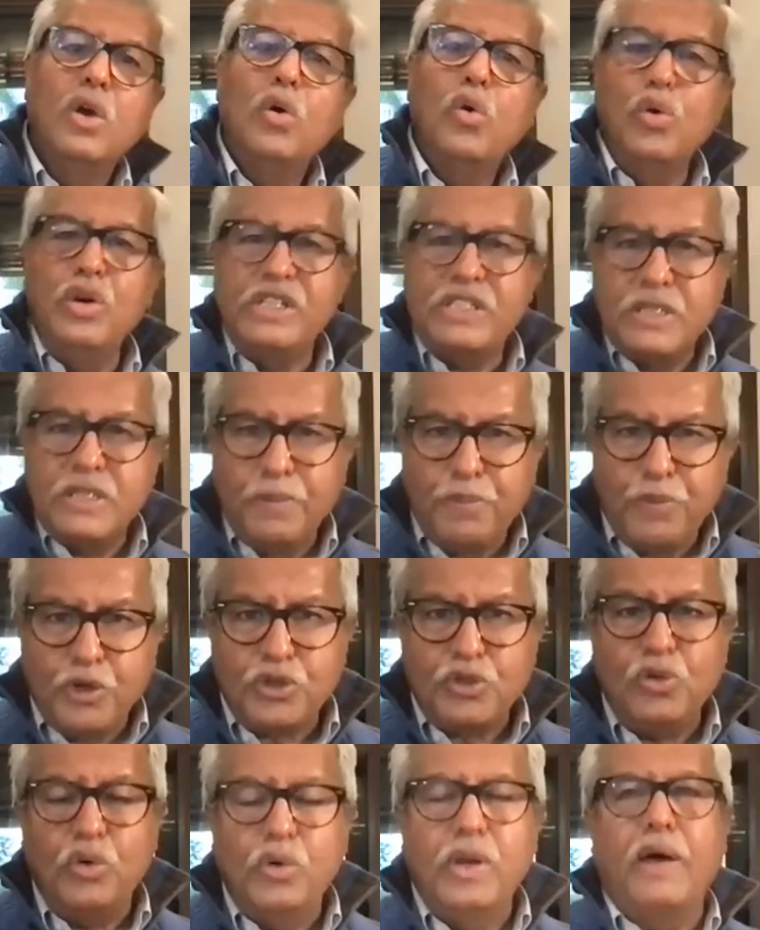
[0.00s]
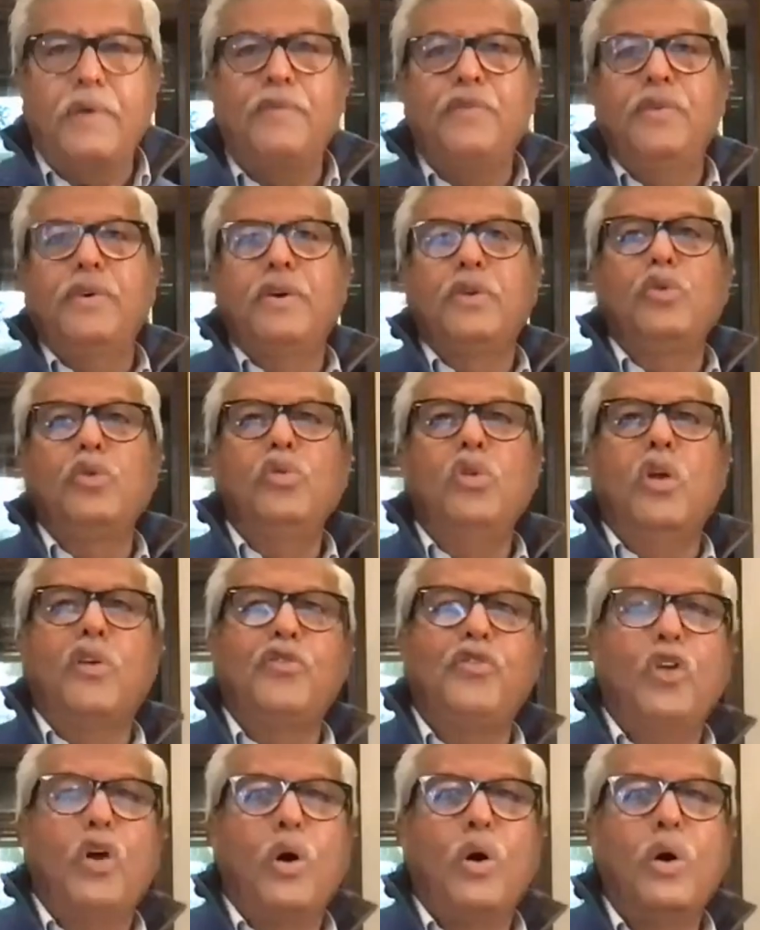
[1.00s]
who is supposed to love rule
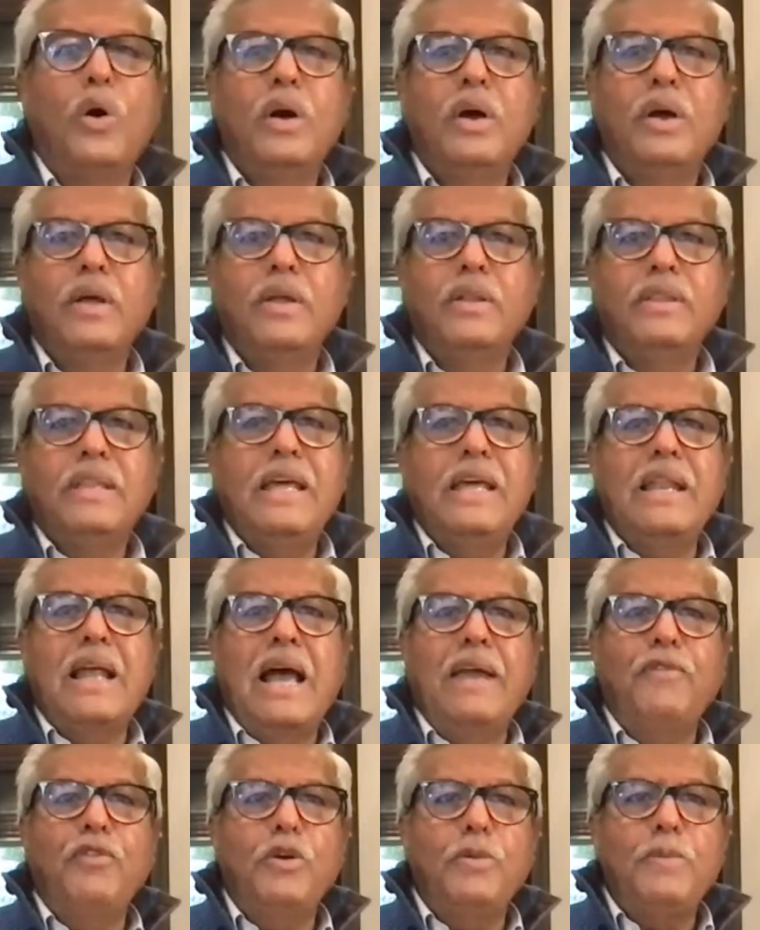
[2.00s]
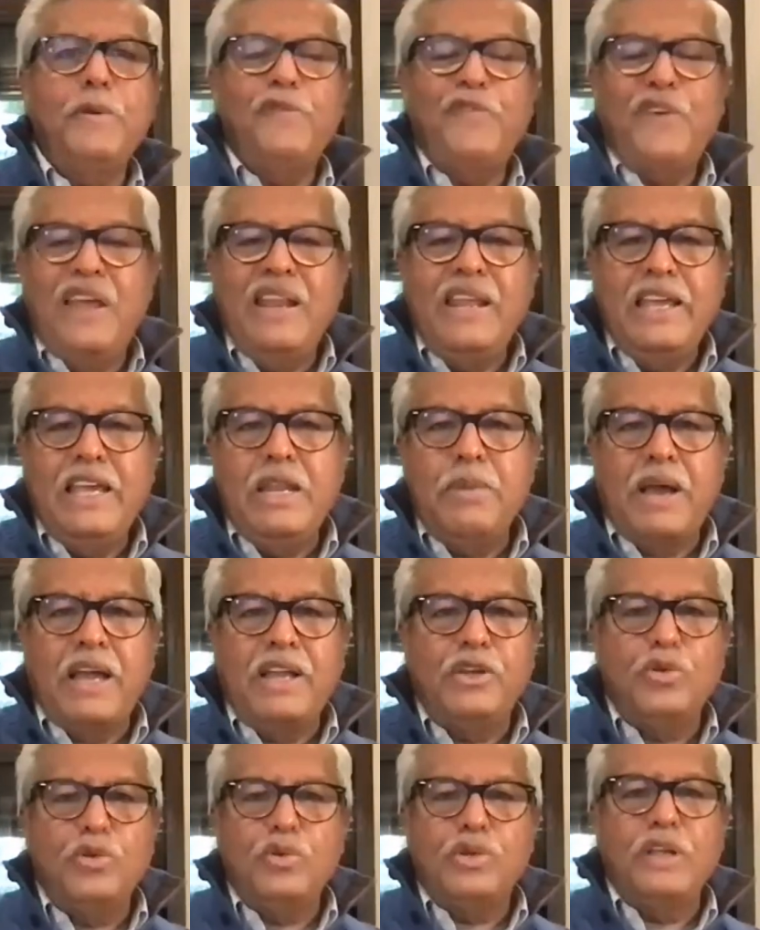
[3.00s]
of law, then I would be failing in
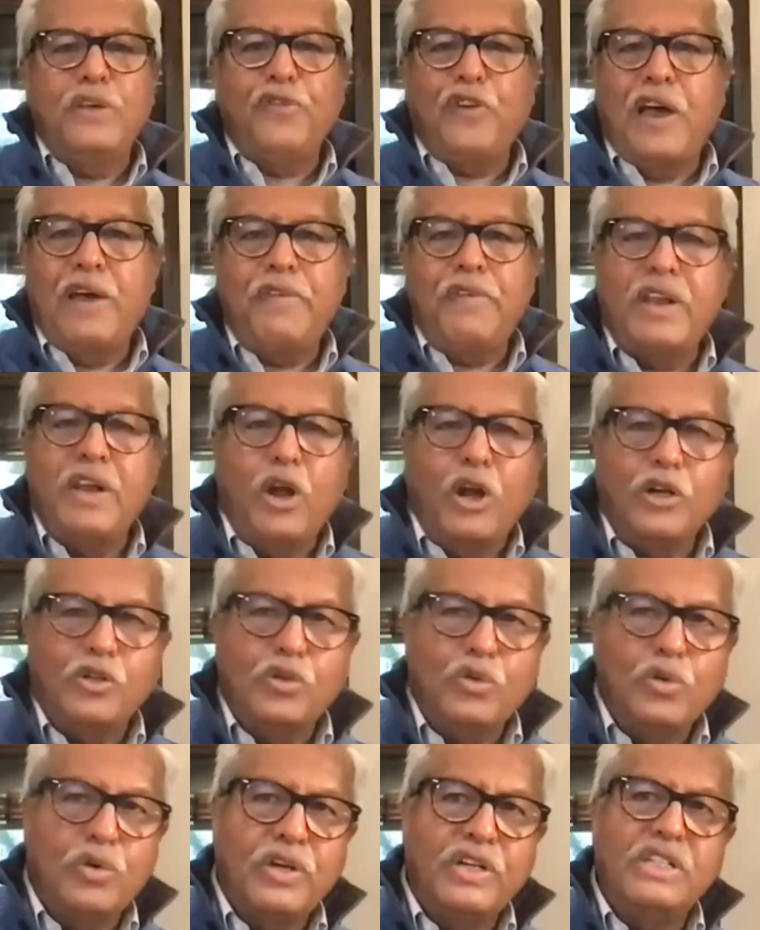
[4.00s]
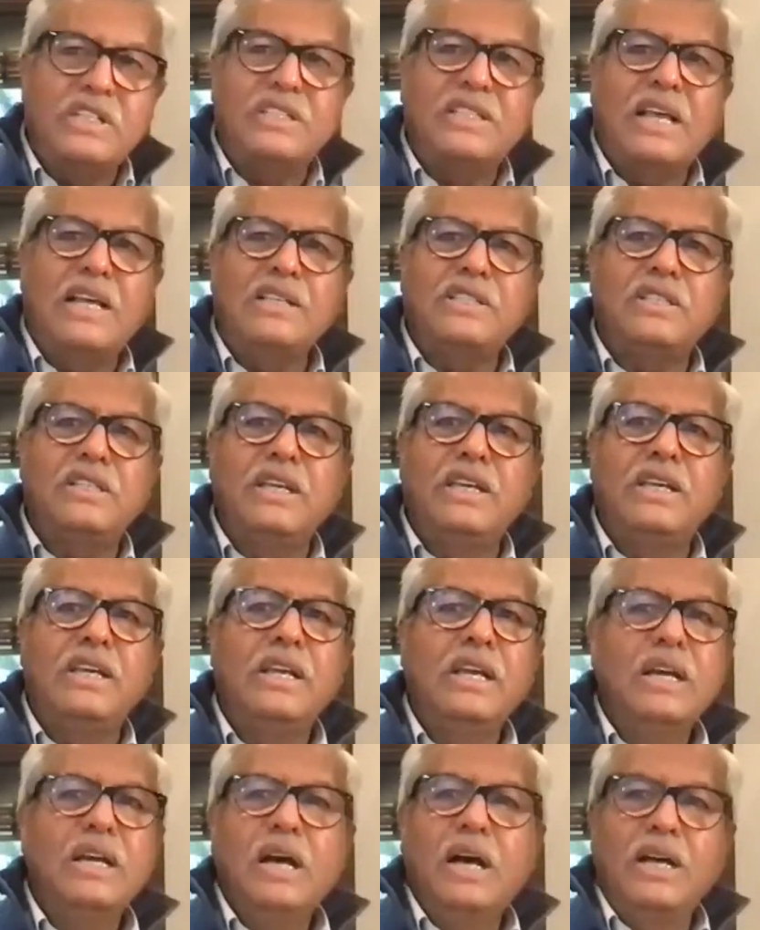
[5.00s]
my duty if I were not to criticize
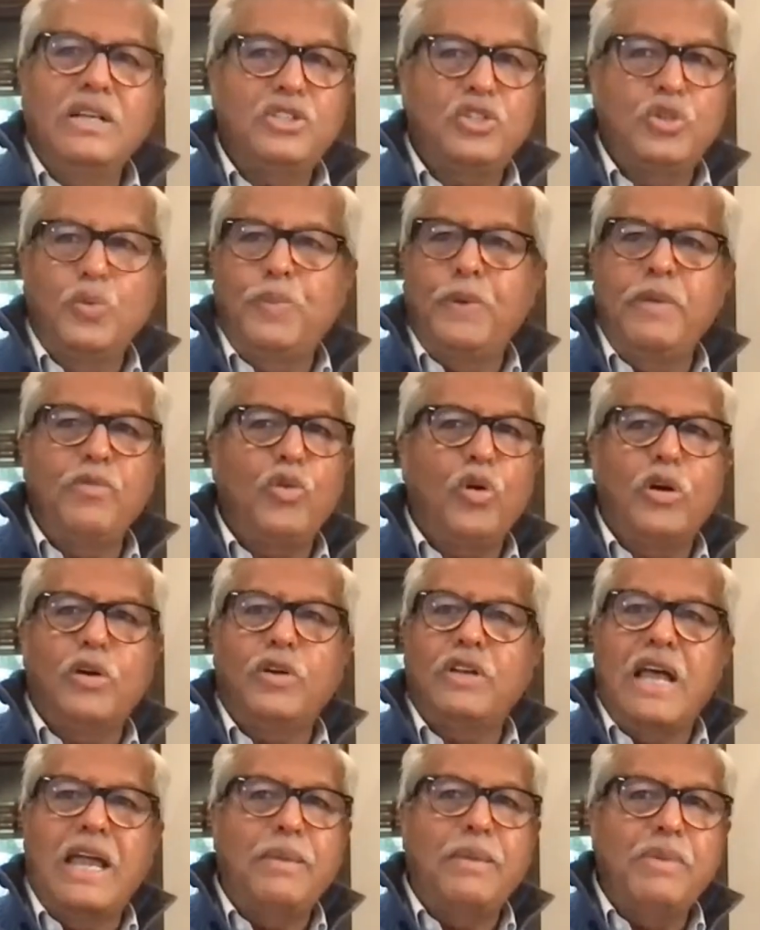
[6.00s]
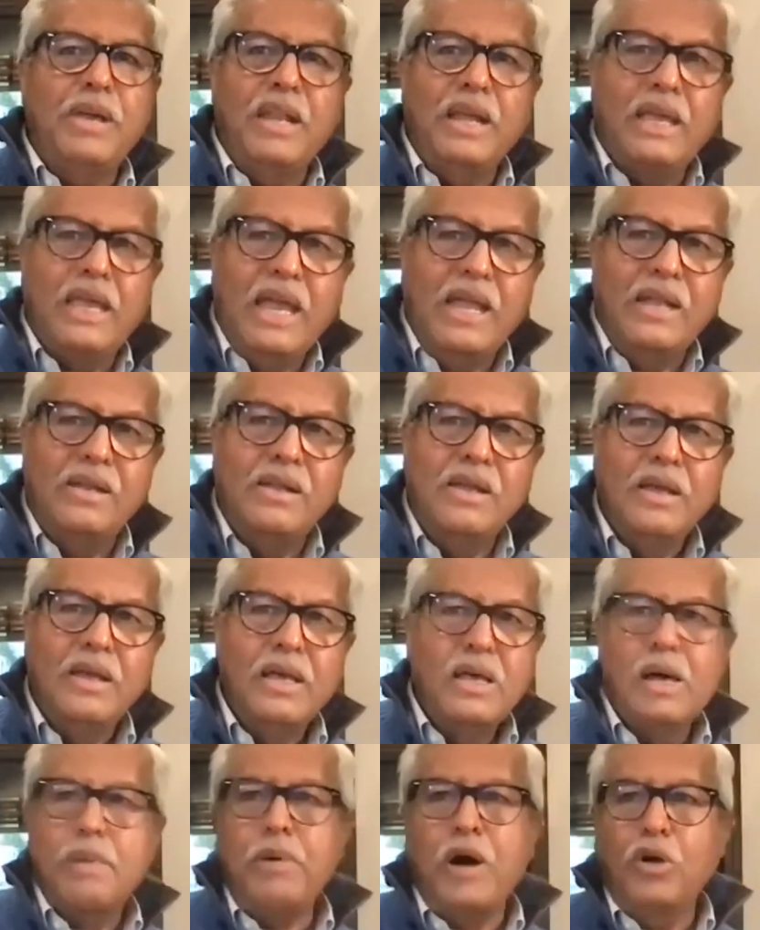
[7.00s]
the Supreme Court time and again
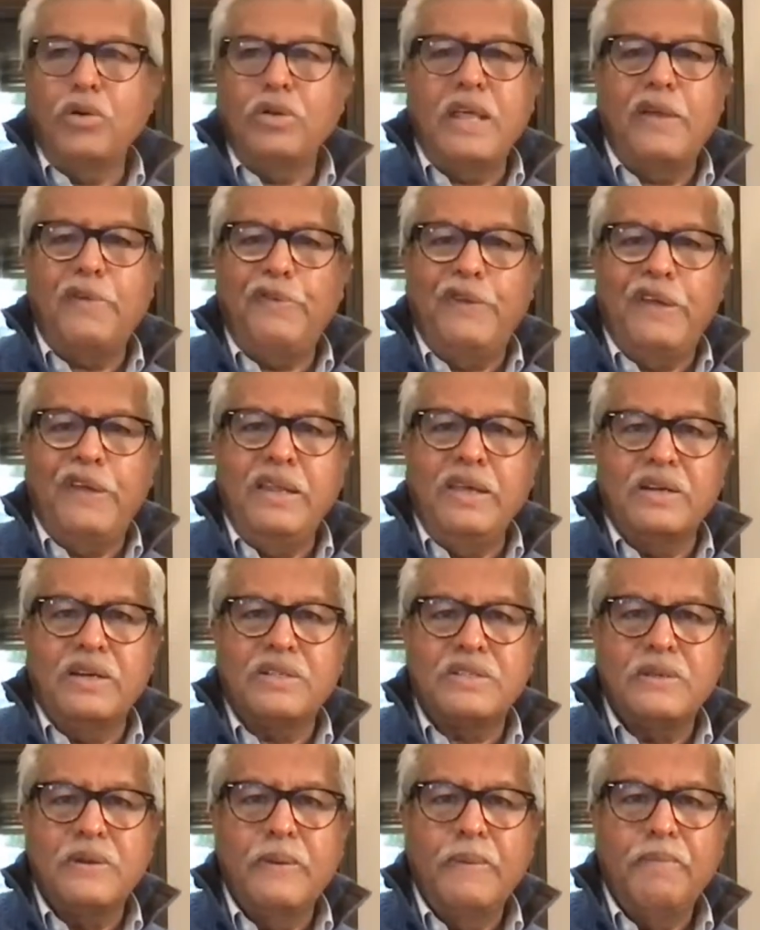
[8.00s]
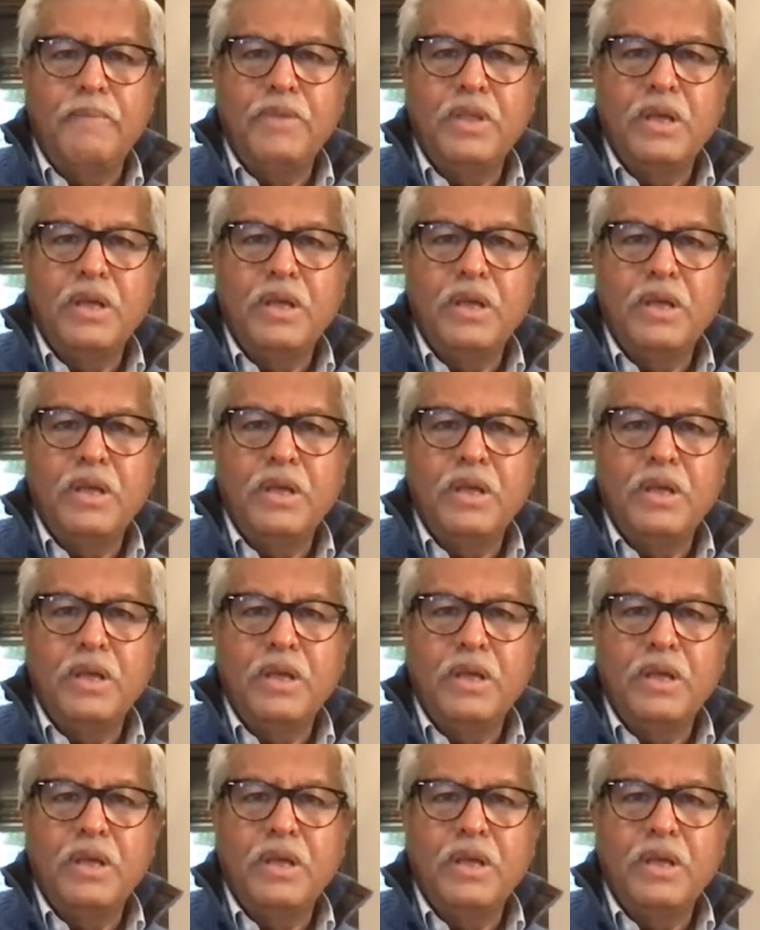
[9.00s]
about their failures.